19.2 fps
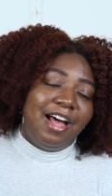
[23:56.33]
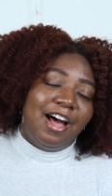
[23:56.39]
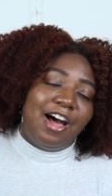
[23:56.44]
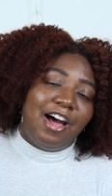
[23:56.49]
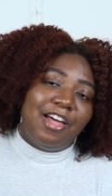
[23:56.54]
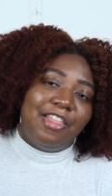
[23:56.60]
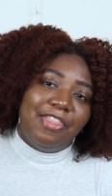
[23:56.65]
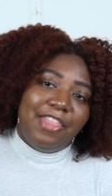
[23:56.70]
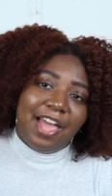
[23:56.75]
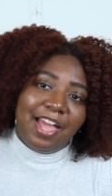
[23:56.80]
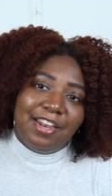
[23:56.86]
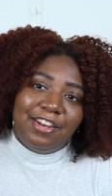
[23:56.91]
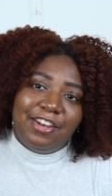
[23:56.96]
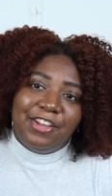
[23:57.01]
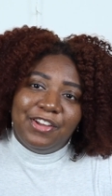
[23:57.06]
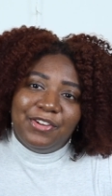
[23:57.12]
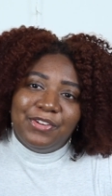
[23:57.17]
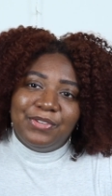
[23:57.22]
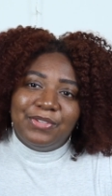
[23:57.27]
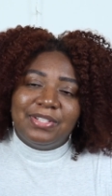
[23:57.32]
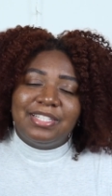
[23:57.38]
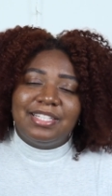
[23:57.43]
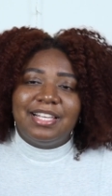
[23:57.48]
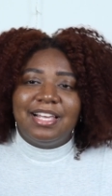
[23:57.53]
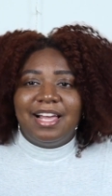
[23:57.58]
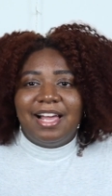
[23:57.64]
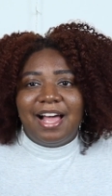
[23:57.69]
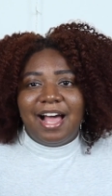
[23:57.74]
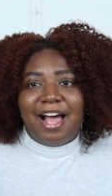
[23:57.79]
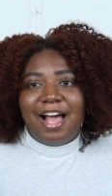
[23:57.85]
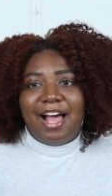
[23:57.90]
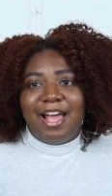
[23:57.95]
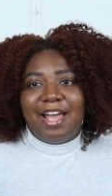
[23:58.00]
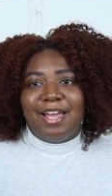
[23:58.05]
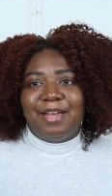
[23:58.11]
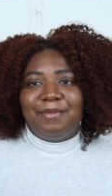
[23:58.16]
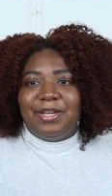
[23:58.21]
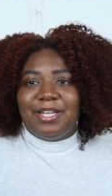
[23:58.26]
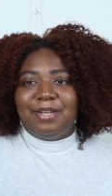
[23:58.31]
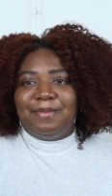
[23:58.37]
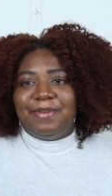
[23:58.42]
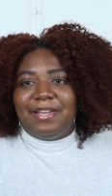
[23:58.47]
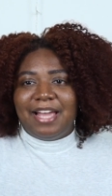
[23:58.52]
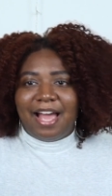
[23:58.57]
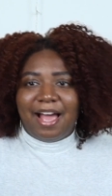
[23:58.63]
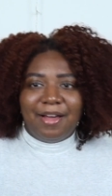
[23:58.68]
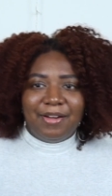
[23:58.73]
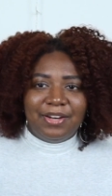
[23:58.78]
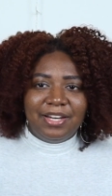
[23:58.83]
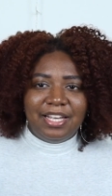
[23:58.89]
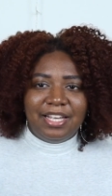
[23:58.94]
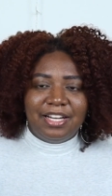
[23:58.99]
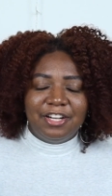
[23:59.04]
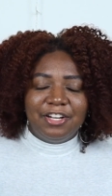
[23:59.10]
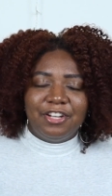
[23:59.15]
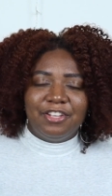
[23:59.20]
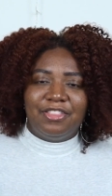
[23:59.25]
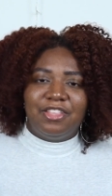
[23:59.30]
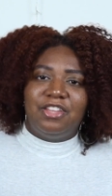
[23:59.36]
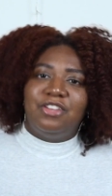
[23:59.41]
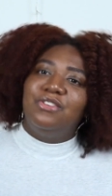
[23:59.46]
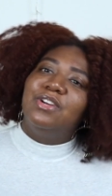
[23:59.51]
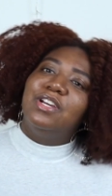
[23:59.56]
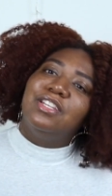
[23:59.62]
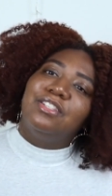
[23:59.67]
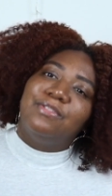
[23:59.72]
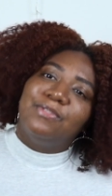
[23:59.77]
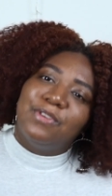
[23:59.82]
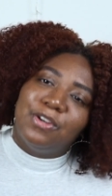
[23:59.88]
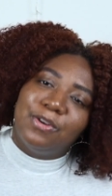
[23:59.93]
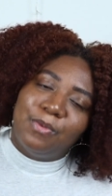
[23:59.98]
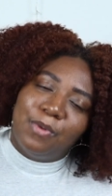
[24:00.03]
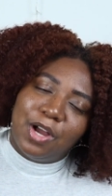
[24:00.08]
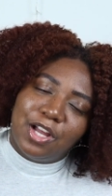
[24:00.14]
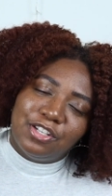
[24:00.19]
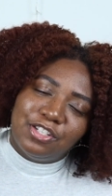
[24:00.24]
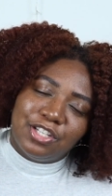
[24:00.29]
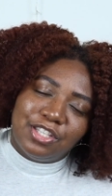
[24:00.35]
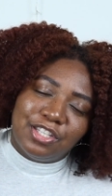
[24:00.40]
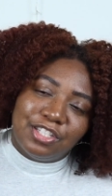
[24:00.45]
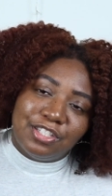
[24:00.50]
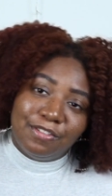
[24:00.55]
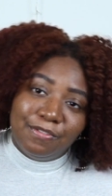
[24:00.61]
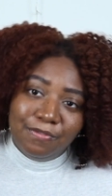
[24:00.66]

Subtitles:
on that note, I'm going to be out of here. Thank you guys for watching this